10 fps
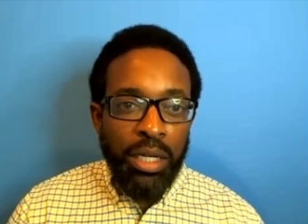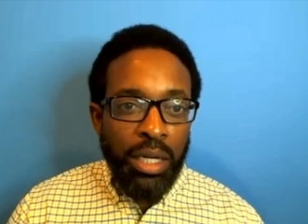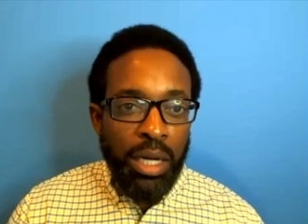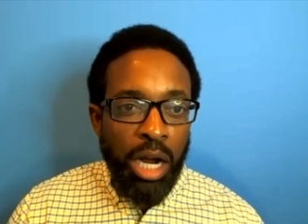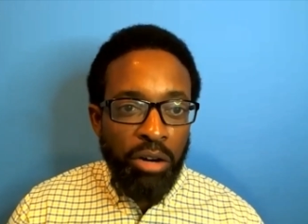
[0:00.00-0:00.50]

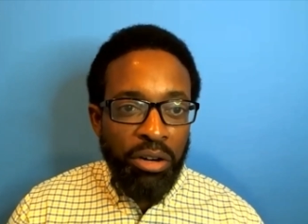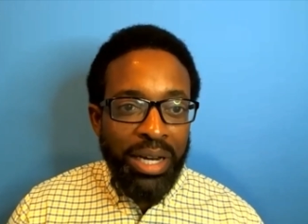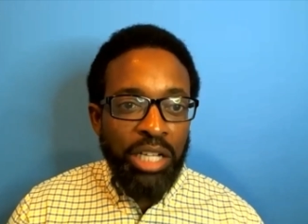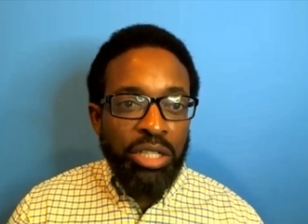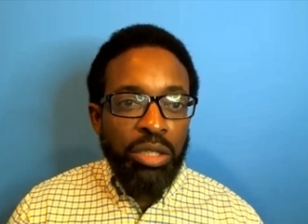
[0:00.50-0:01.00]

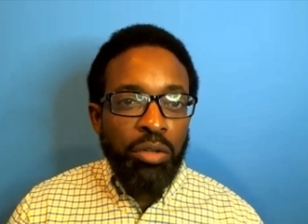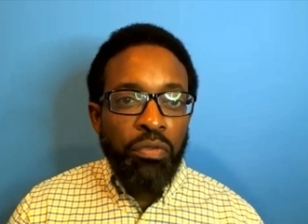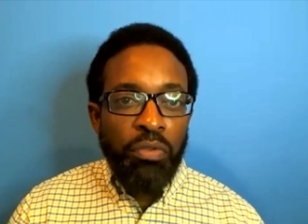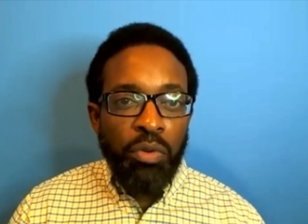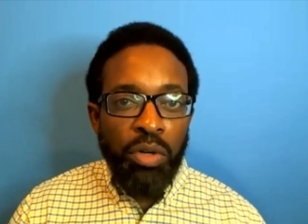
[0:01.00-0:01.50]
congregation
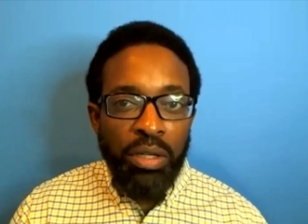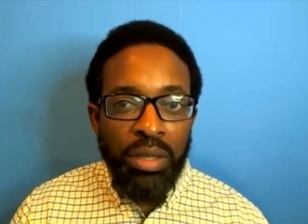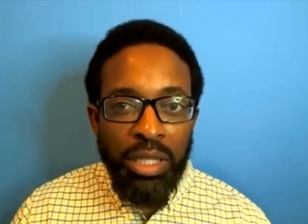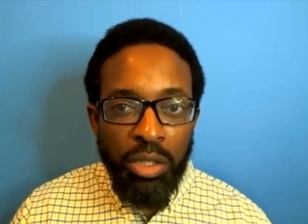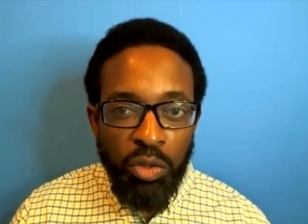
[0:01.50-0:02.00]
for
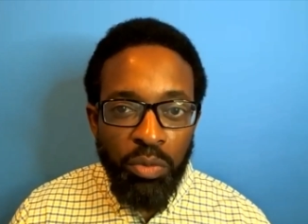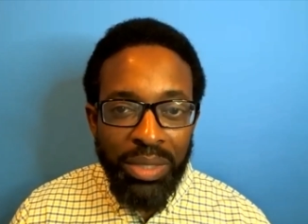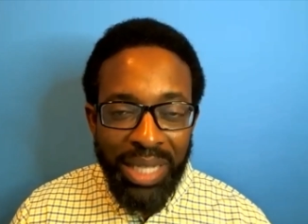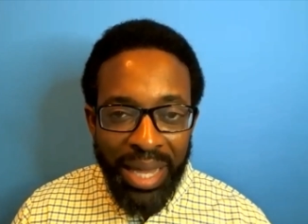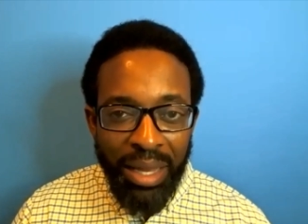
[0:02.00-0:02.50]
the Zoom
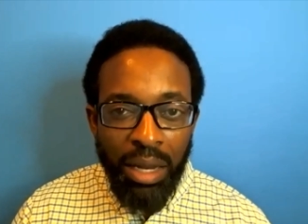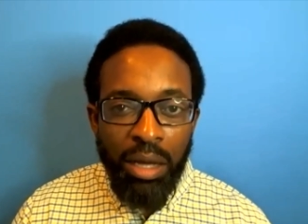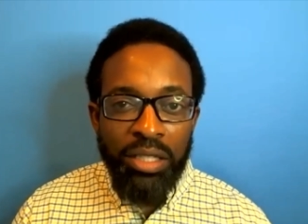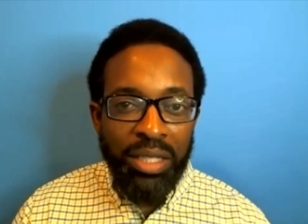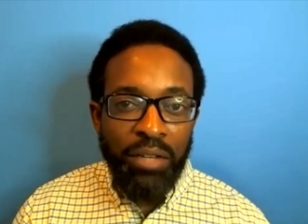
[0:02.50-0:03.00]

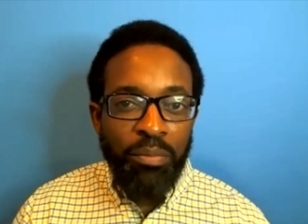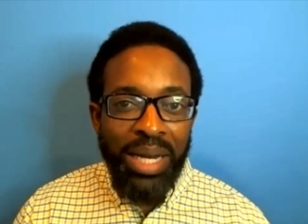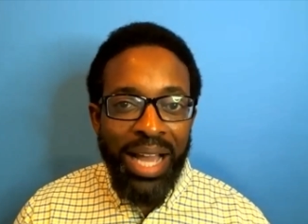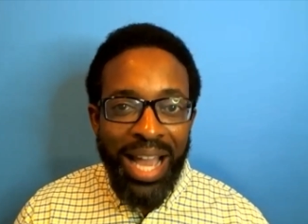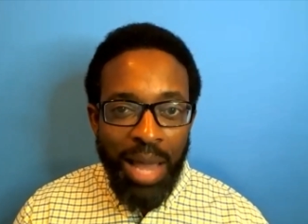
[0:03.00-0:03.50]
dialogues that have
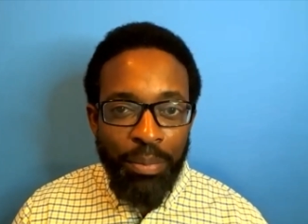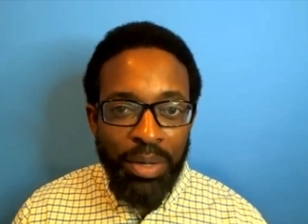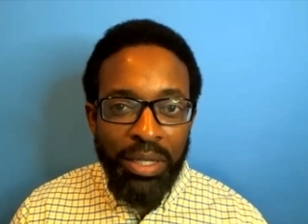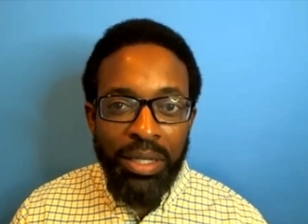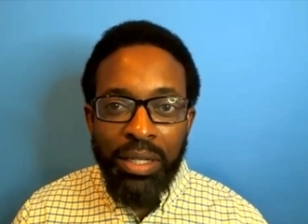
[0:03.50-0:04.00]
been
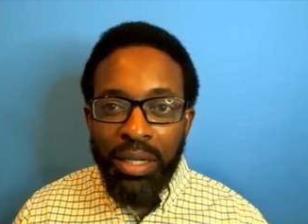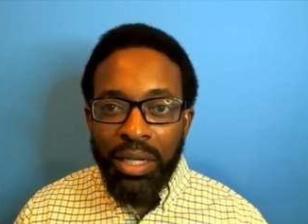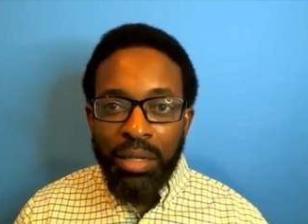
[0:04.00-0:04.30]
happening.